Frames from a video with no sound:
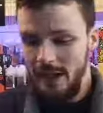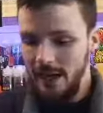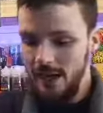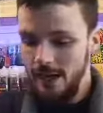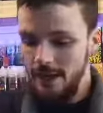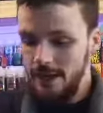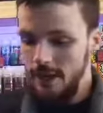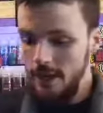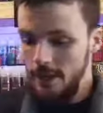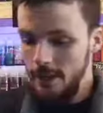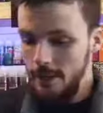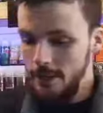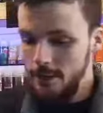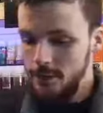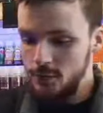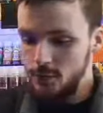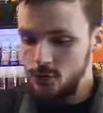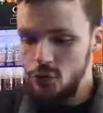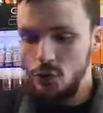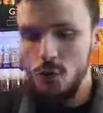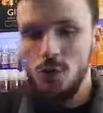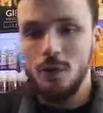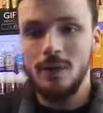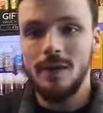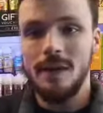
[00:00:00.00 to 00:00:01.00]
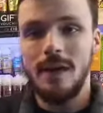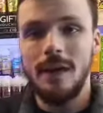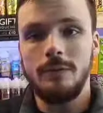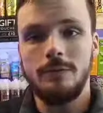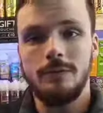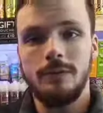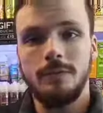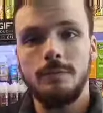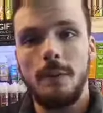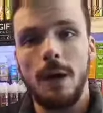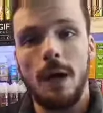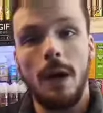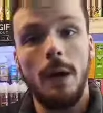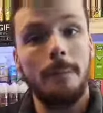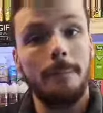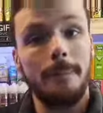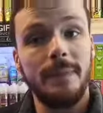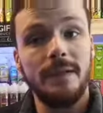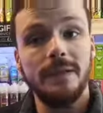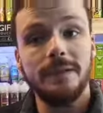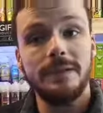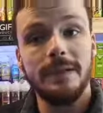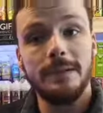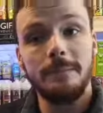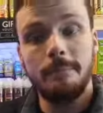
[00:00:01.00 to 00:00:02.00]
a 2000 mAh
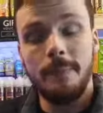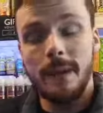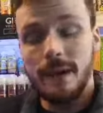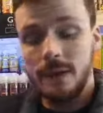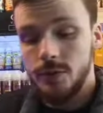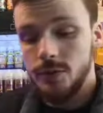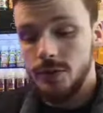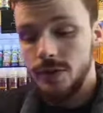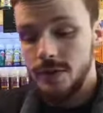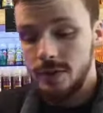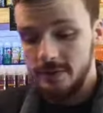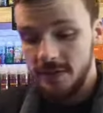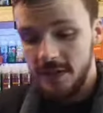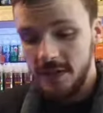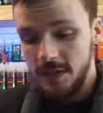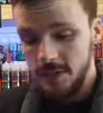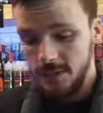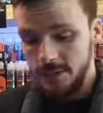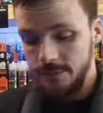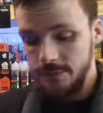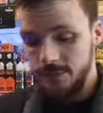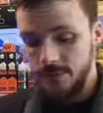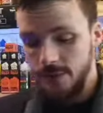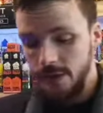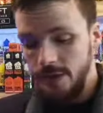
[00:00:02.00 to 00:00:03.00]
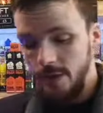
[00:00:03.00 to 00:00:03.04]
built-in battery device,